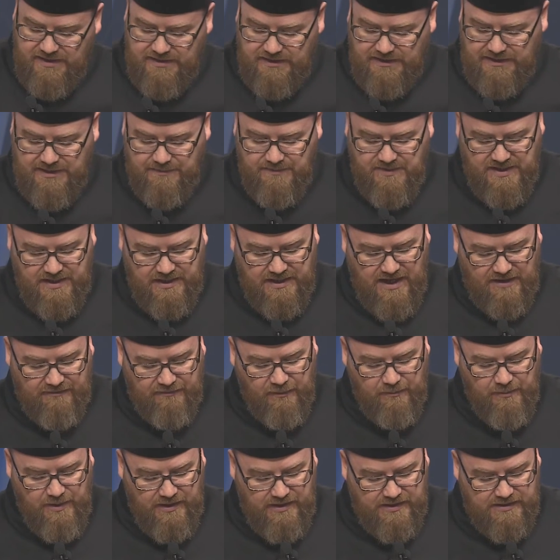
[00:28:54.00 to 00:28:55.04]
the Libyan
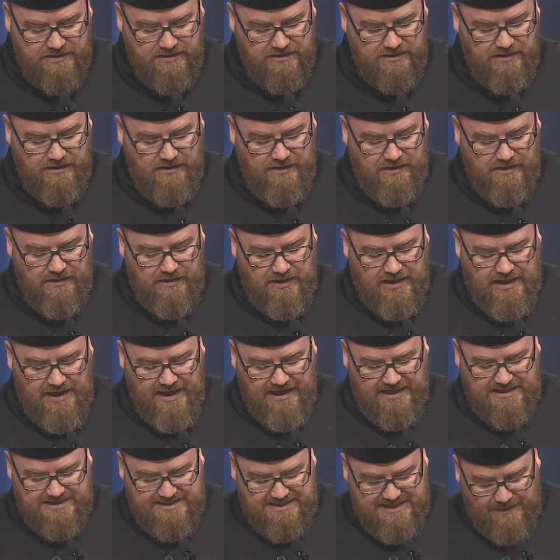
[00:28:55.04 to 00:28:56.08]
government
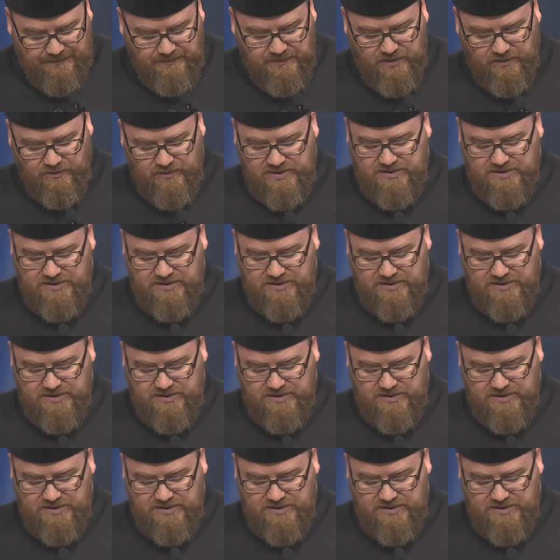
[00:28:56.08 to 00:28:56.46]
accepted